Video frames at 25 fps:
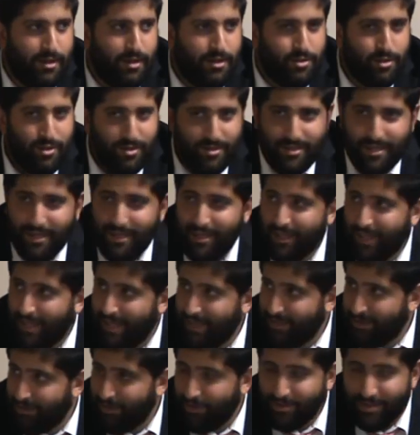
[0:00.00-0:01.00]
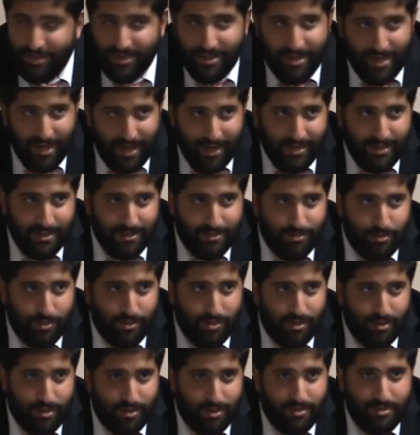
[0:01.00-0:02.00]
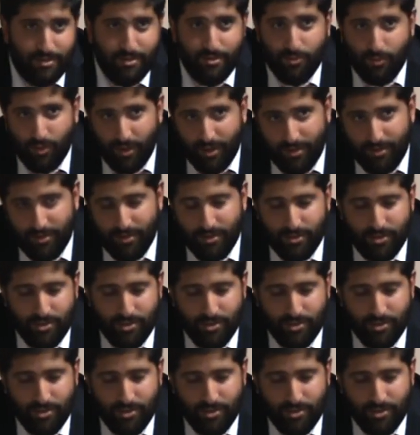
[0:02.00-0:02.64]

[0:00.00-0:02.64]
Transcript: So let's say class starts at nine in the morning until one.